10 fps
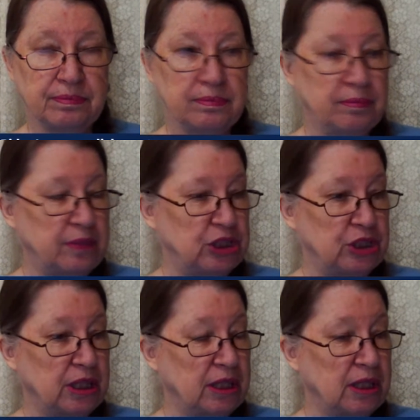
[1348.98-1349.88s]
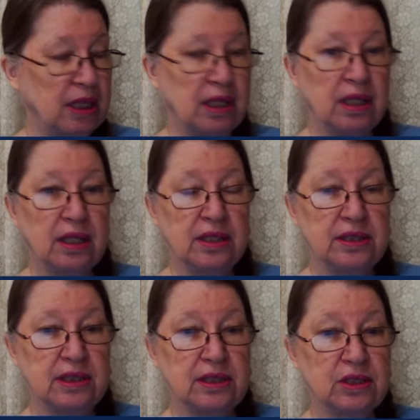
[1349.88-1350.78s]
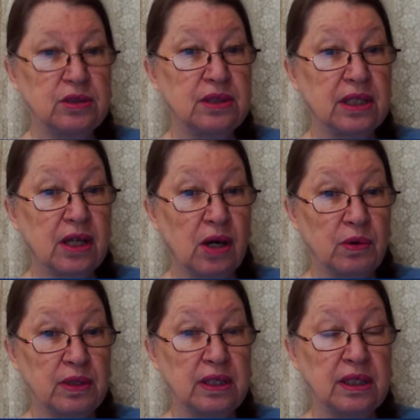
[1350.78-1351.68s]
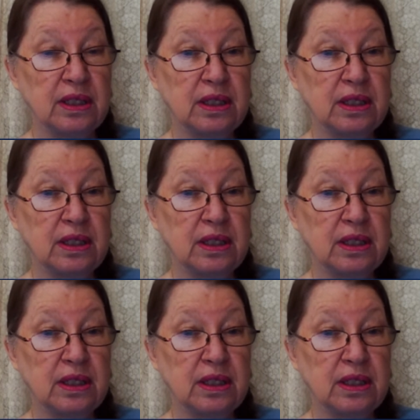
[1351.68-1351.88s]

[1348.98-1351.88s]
Michigan. There's a Susie Cohen,